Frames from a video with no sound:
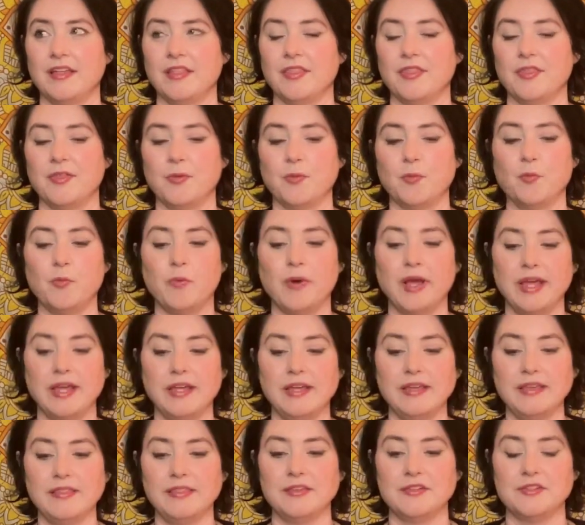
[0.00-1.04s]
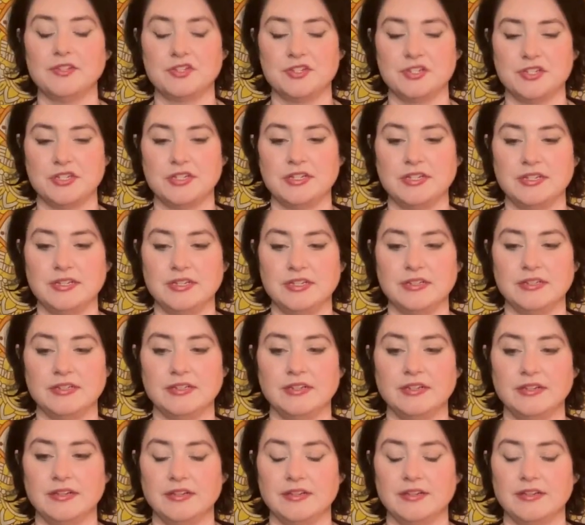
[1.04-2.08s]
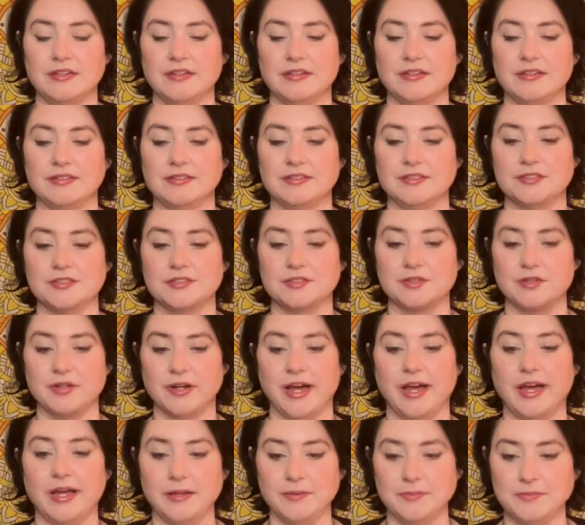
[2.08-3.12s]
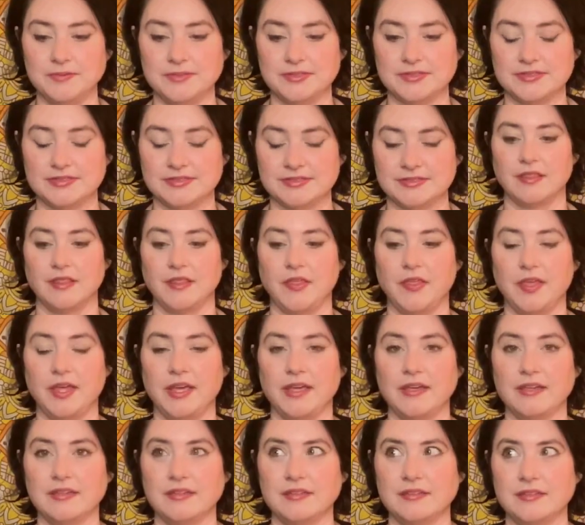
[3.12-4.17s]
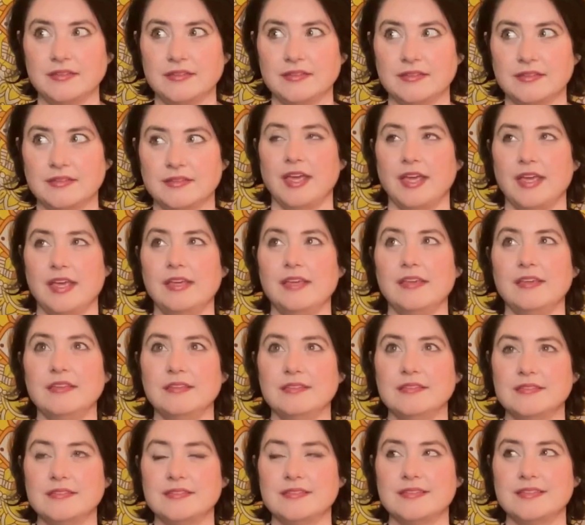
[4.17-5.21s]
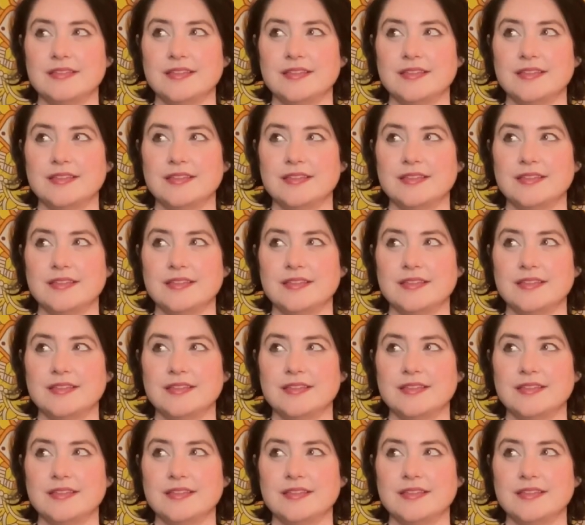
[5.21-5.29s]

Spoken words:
the way that she describes things is